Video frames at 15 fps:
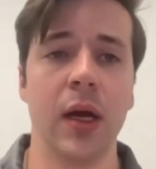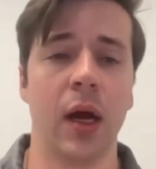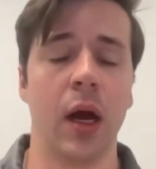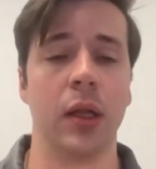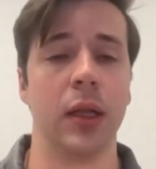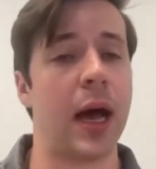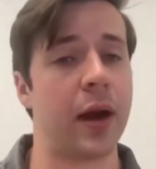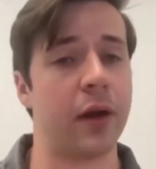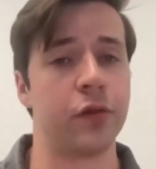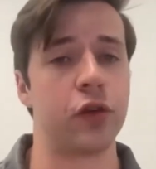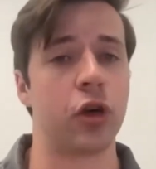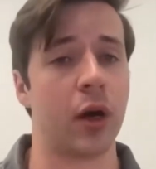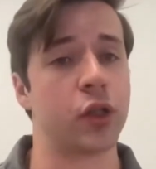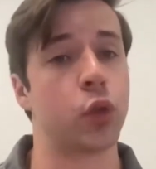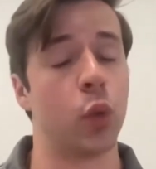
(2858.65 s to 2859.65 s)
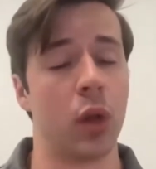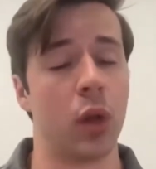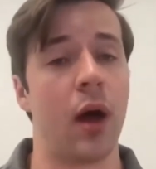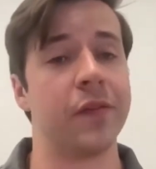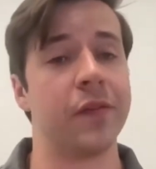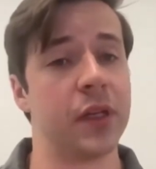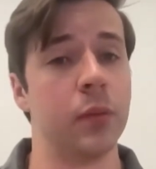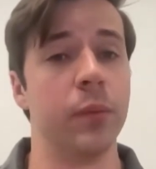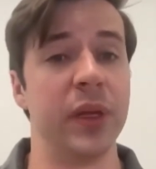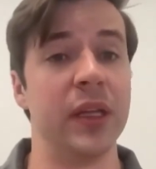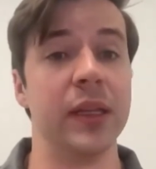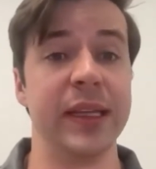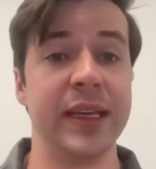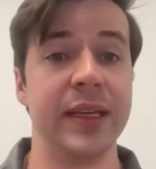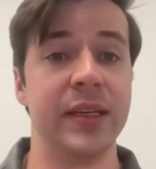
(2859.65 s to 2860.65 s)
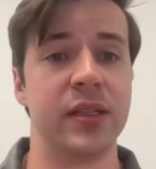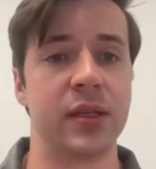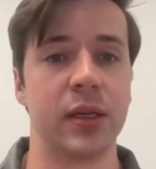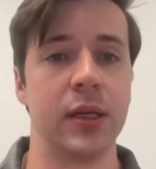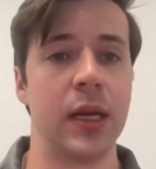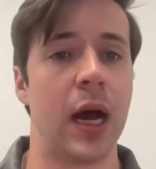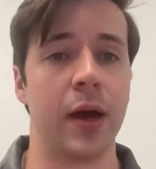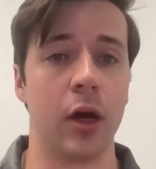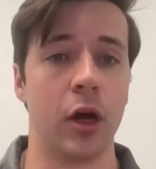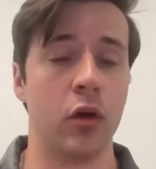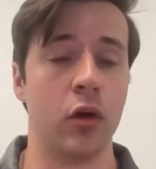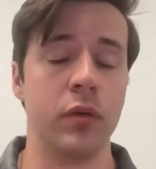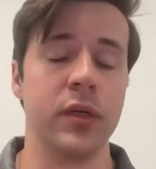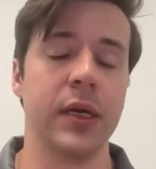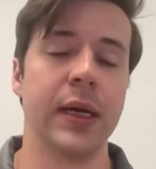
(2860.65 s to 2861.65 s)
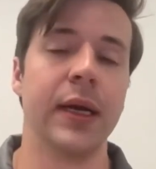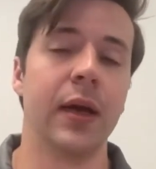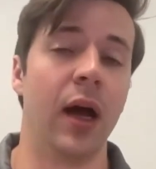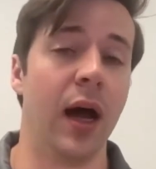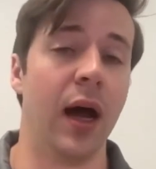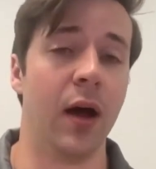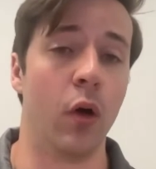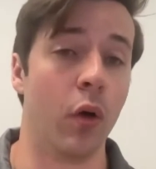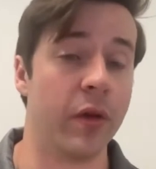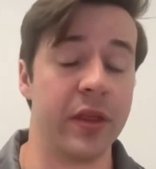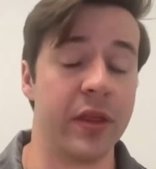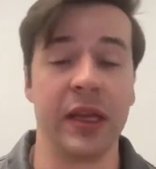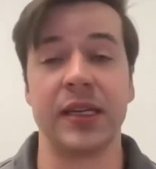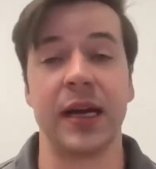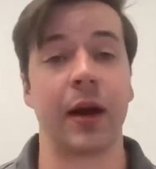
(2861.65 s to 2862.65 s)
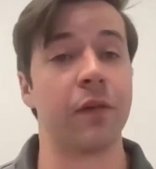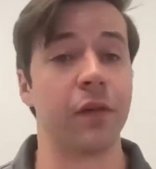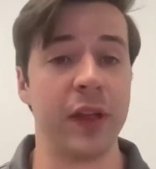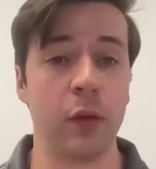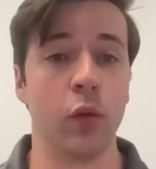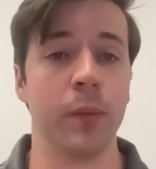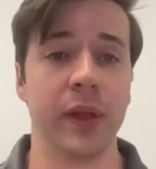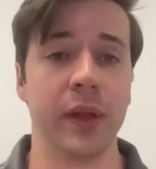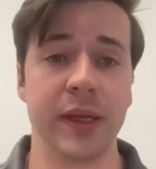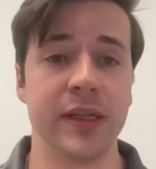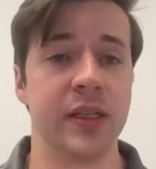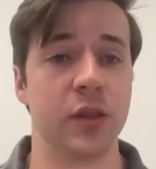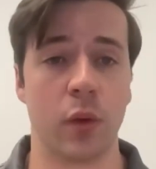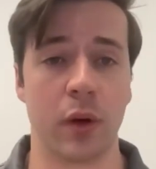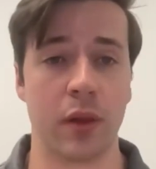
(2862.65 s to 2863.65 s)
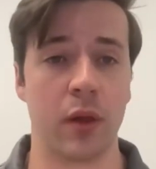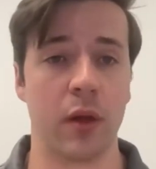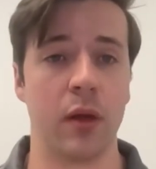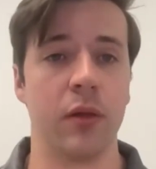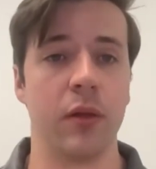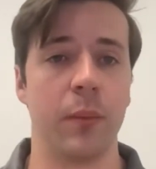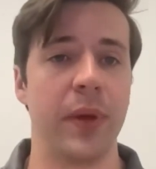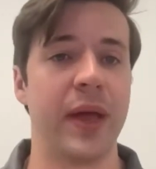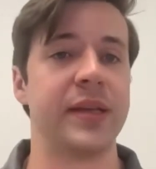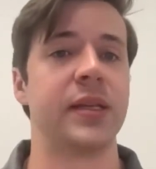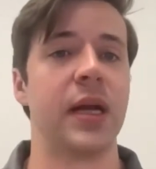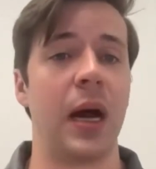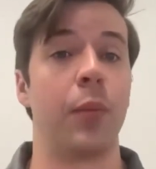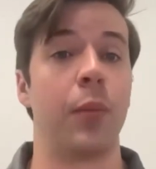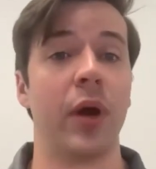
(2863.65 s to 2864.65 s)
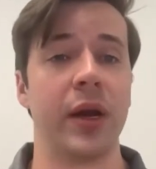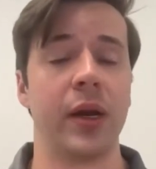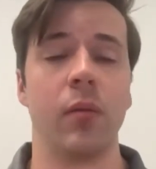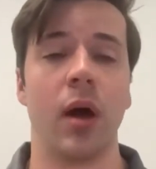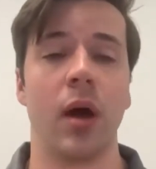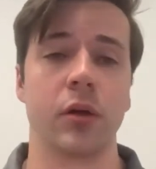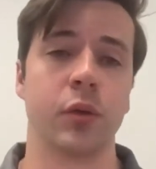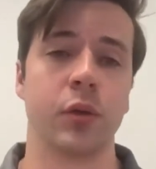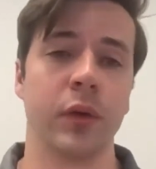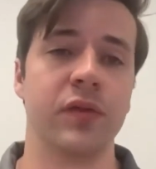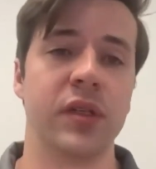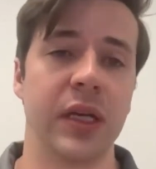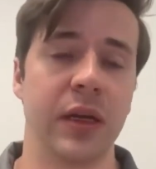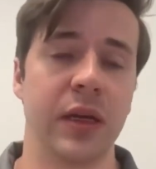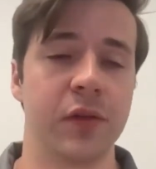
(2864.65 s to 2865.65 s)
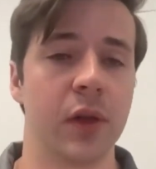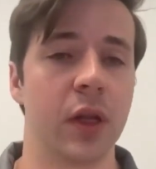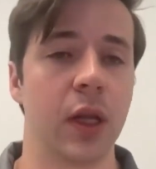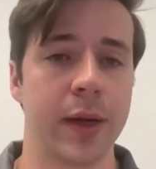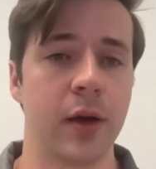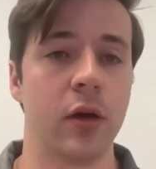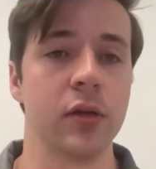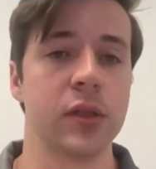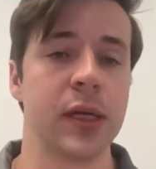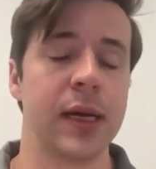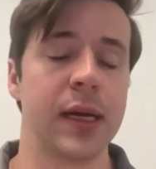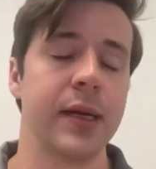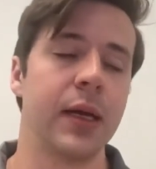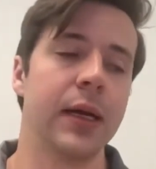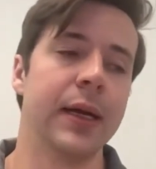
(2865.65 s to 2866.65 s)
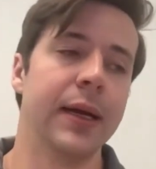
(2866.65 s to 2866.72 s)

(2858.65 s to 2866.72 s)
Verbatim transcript: A lot of trucks will often be leased, not owned uh, or the entire fleet will be leased. It's one of the, the best operating models we've seen for the line haul side.